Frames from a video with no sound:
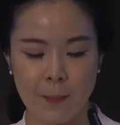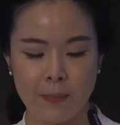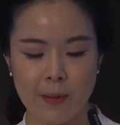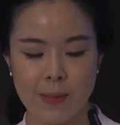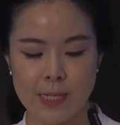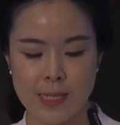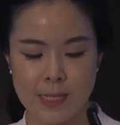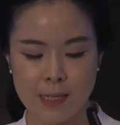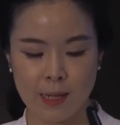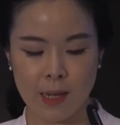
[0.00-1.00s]

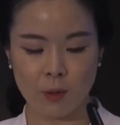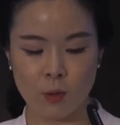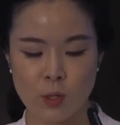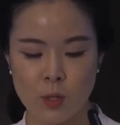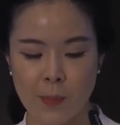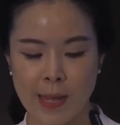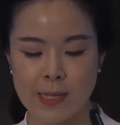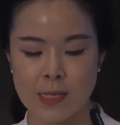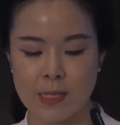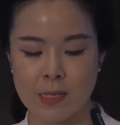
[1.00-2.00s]
Pharmacists can also
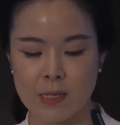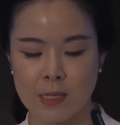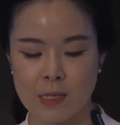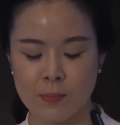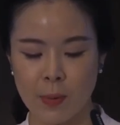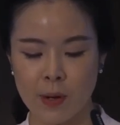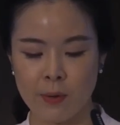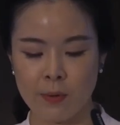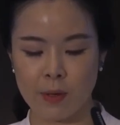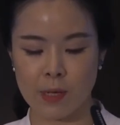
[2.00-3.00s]
manage the
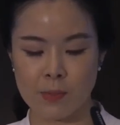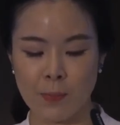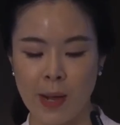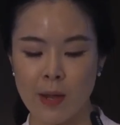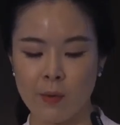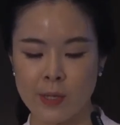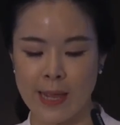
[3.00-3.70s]
expiry